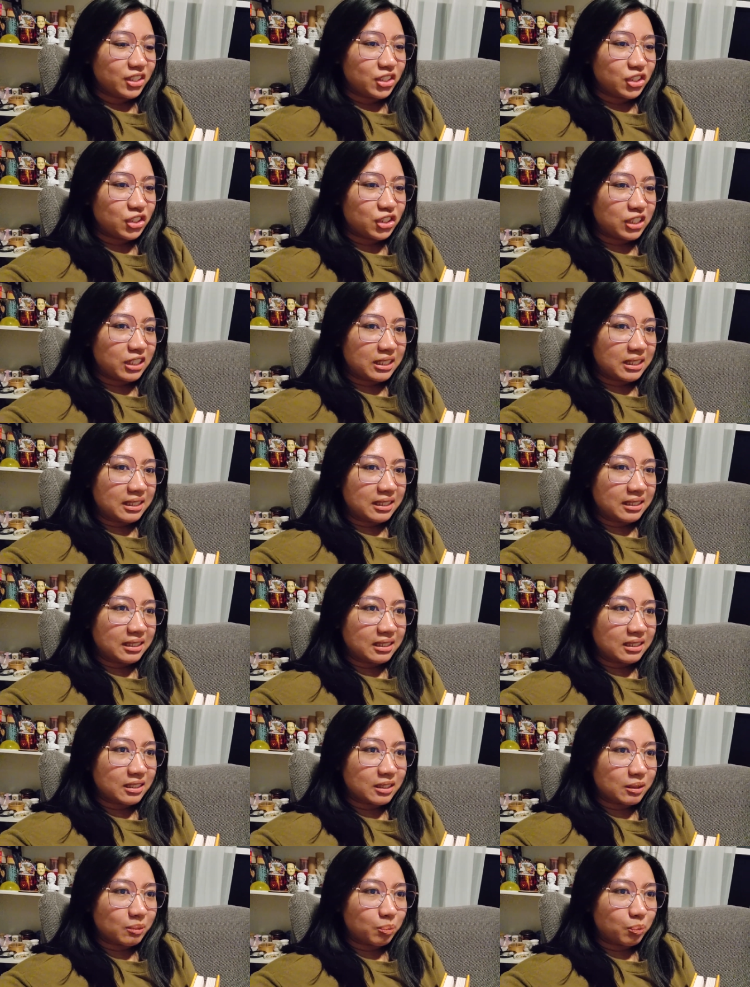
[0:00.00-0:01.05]

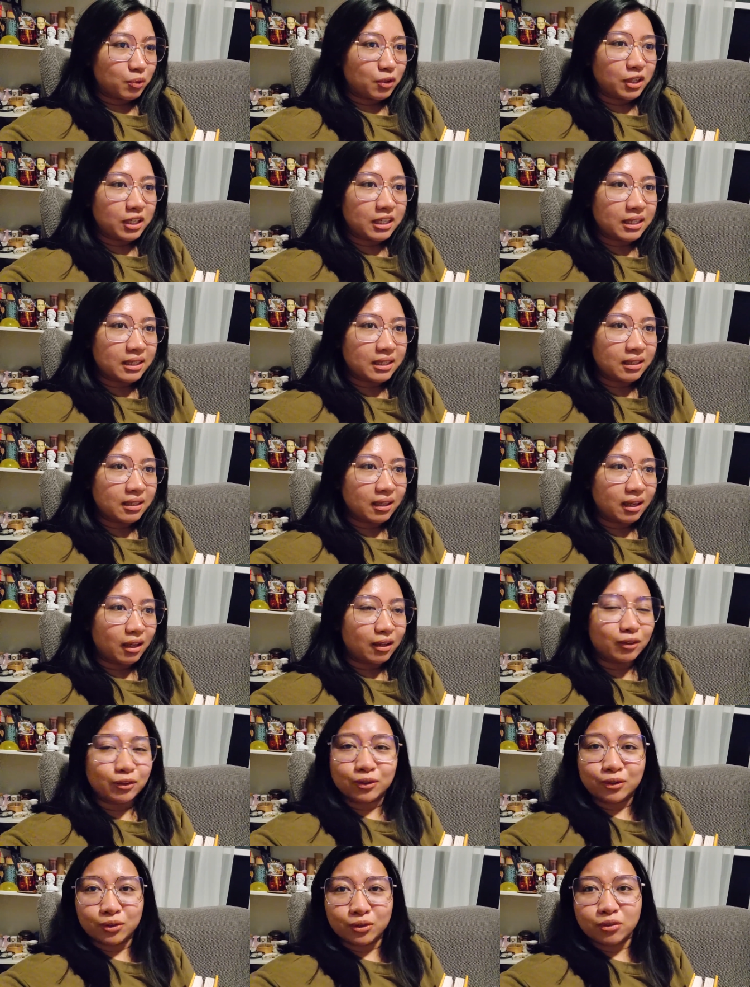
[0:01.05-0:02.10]
she's pretty
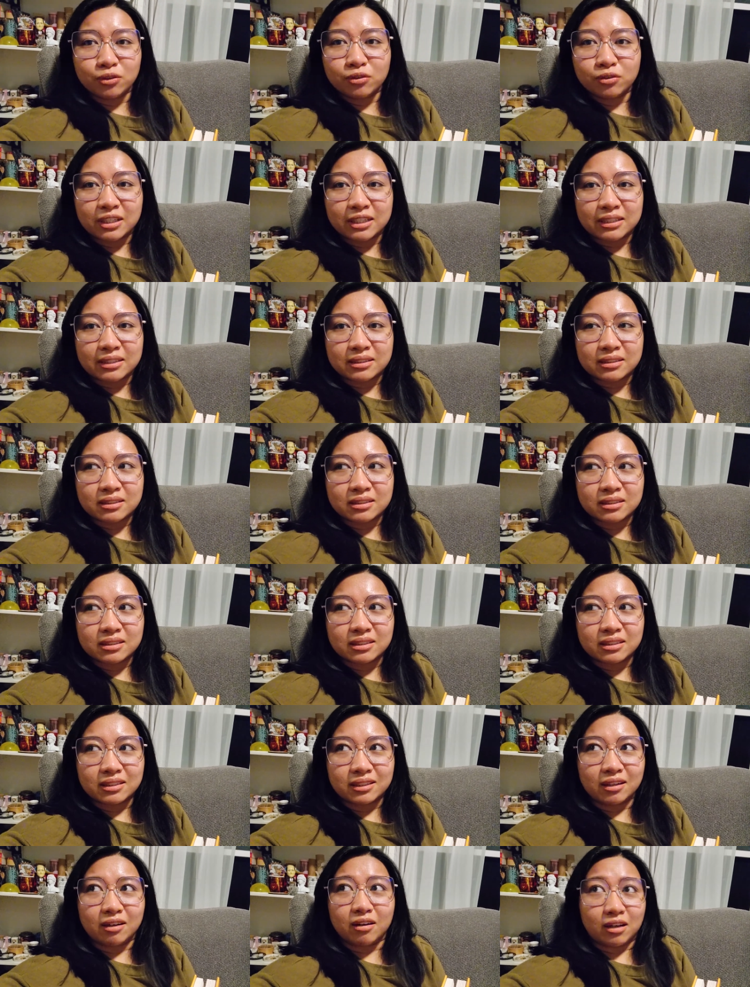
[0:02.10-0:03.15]
aloof and
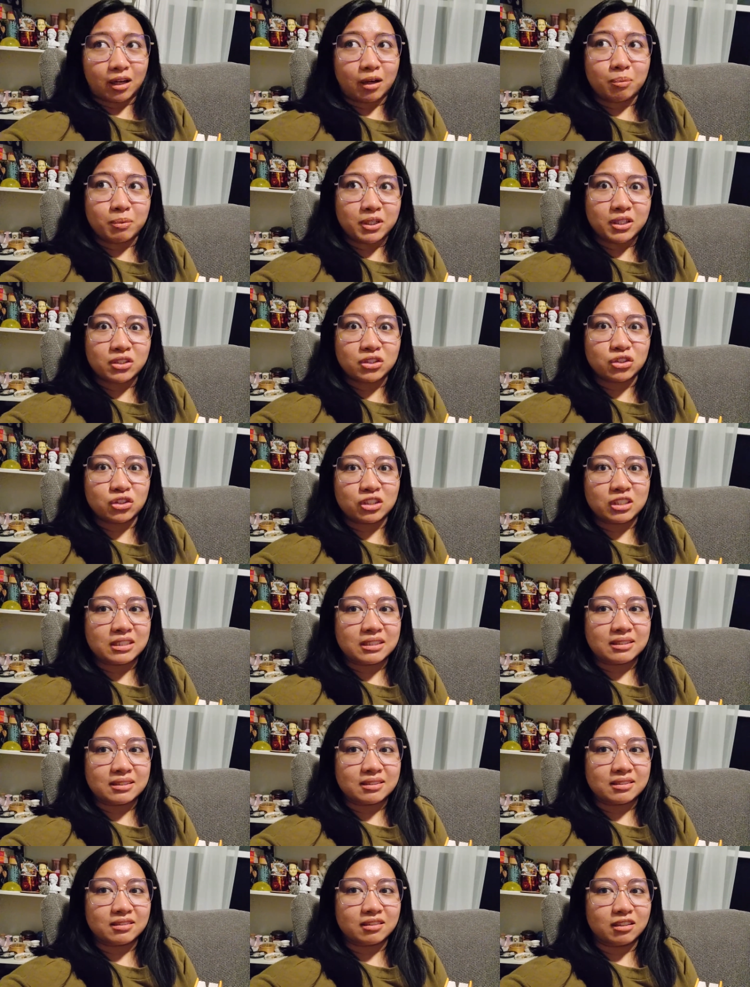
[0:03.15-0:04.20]
not because
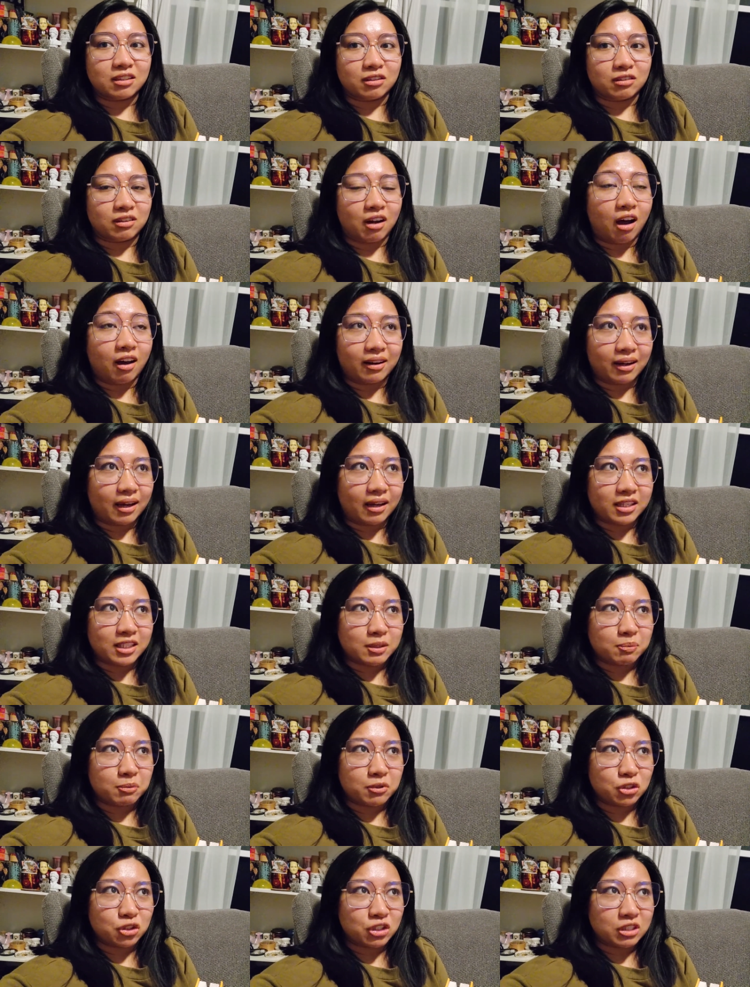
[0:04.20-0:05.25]
she's you know not nice
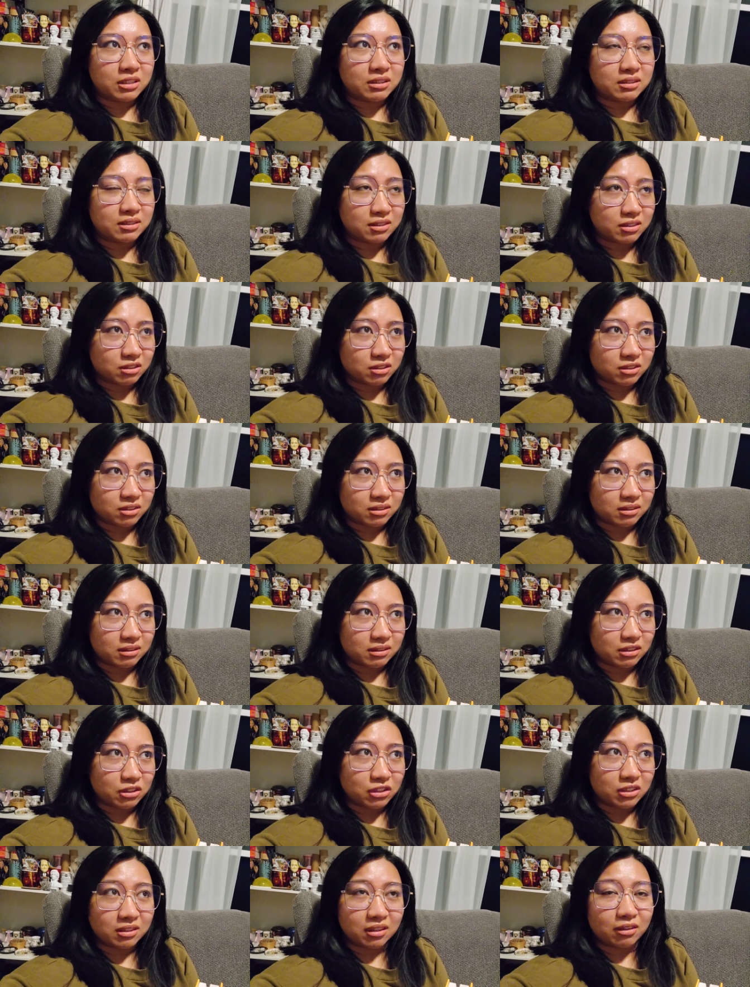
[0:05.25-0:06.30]
but she's just
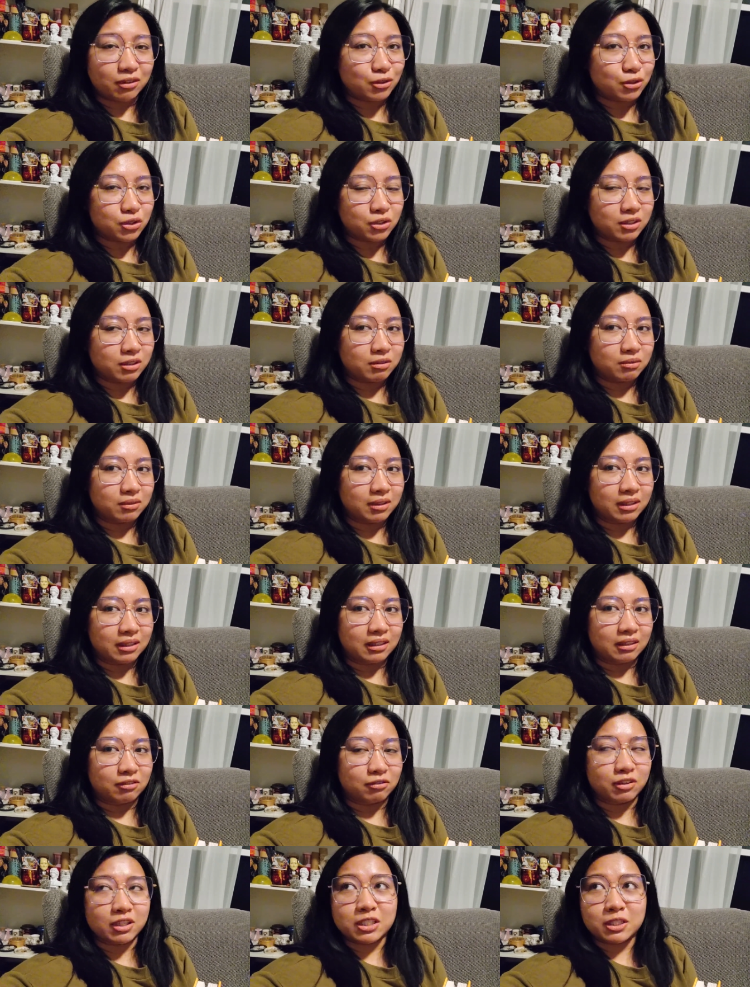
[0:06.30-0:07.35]
she's not used to
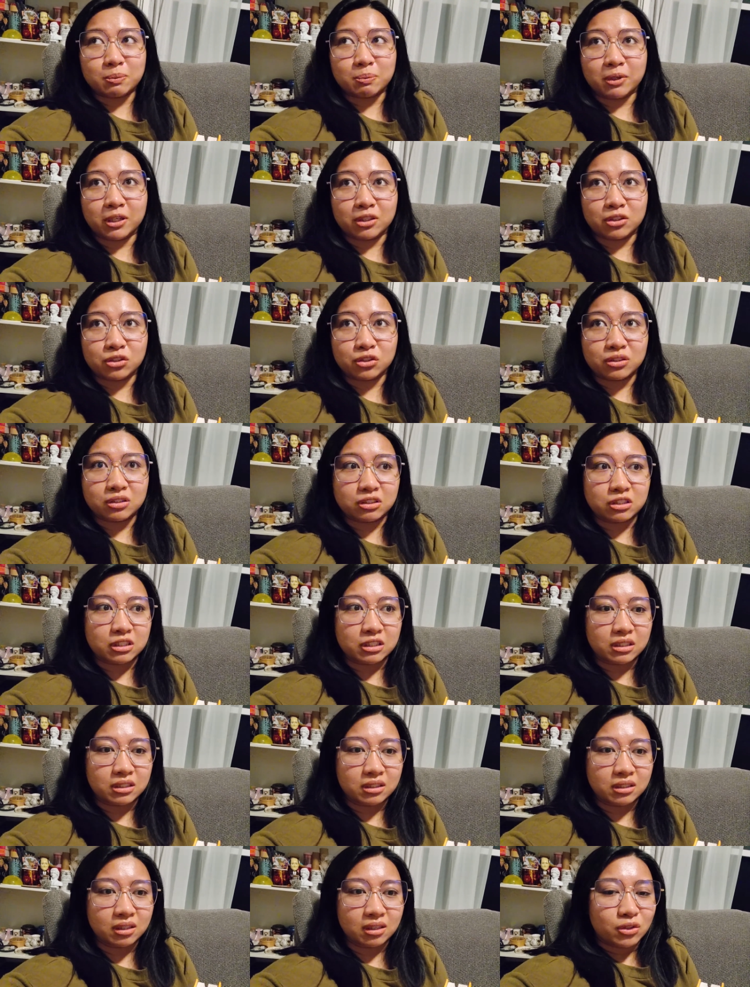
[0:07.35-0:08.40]
getting friends because
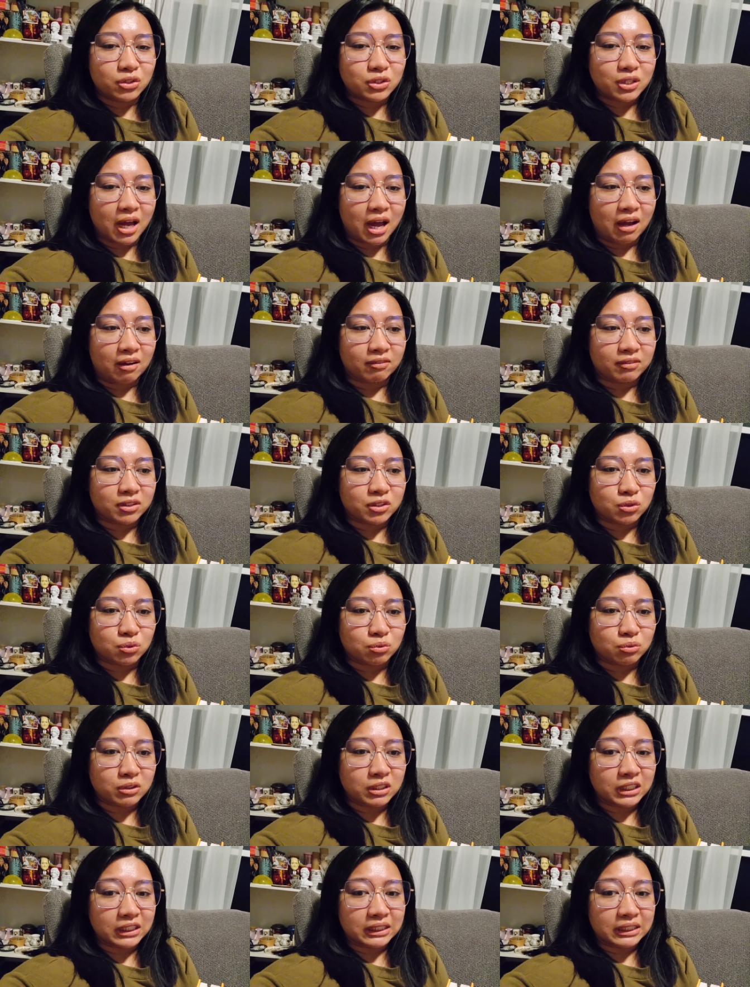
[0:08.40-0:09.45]
she used to have this
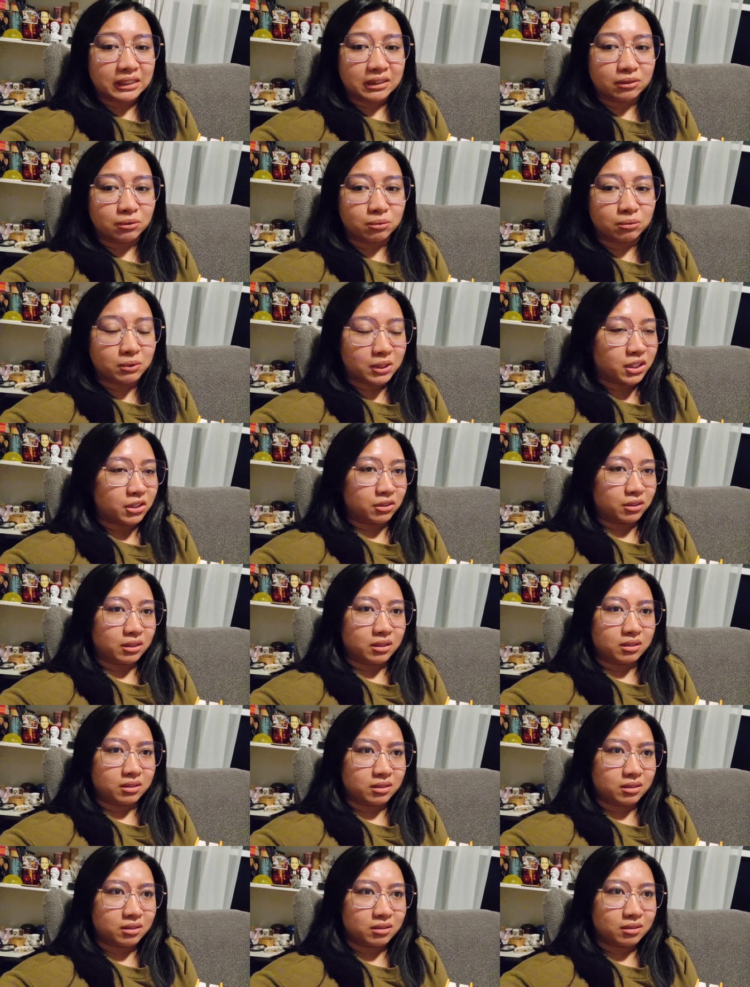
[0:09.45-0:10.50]
really
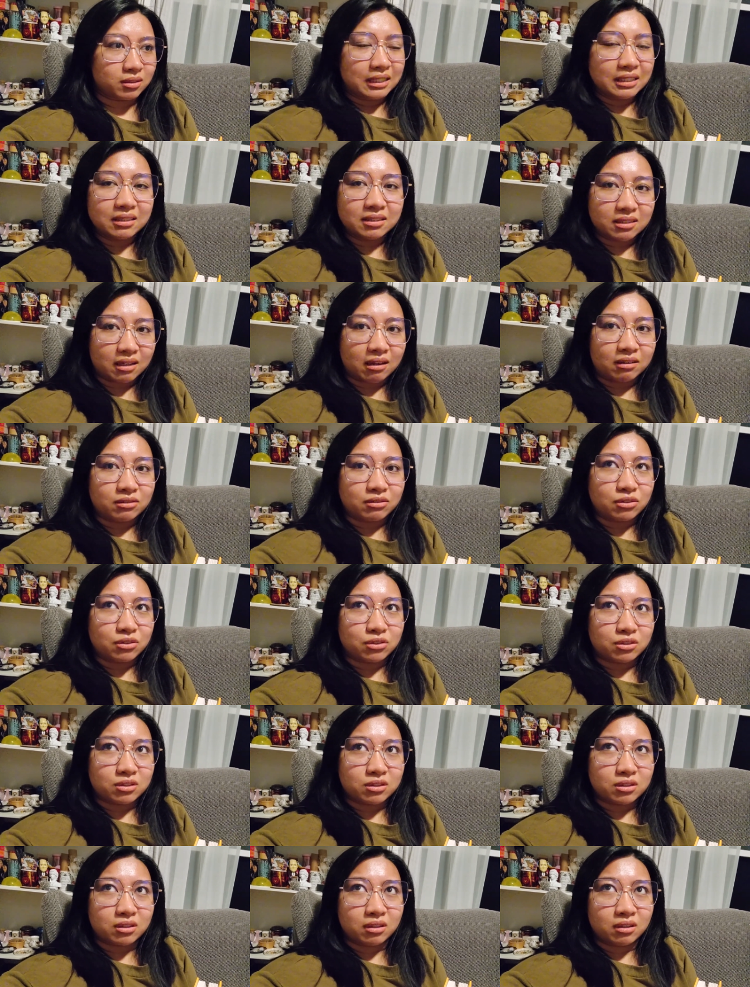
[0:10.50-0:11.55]
rigorous
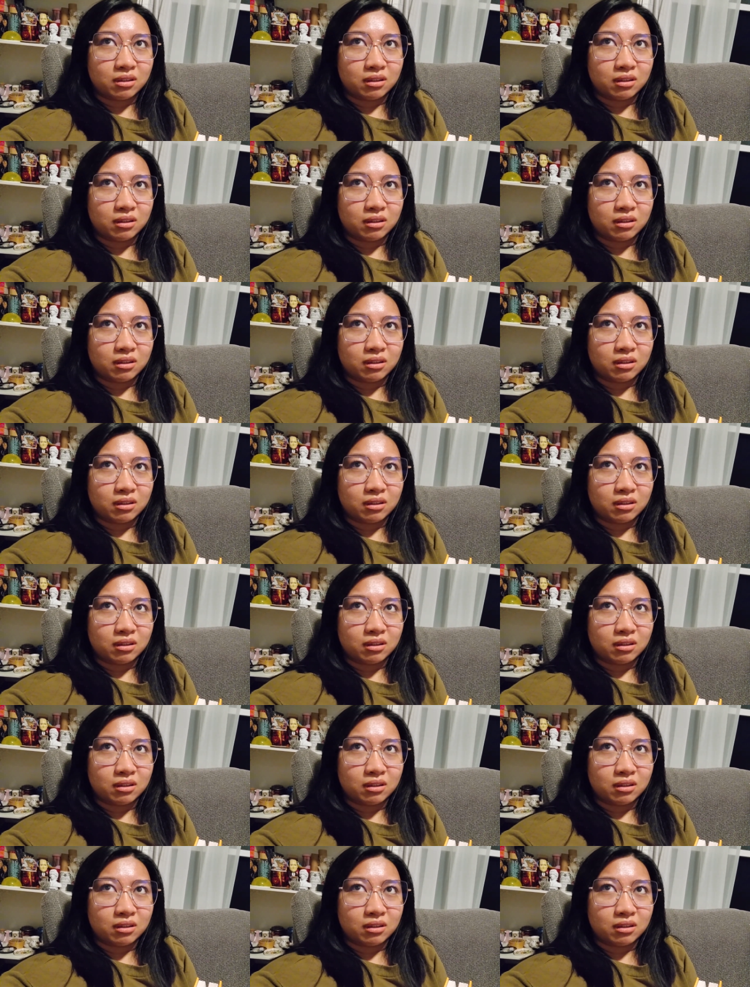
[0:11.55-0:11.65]
intense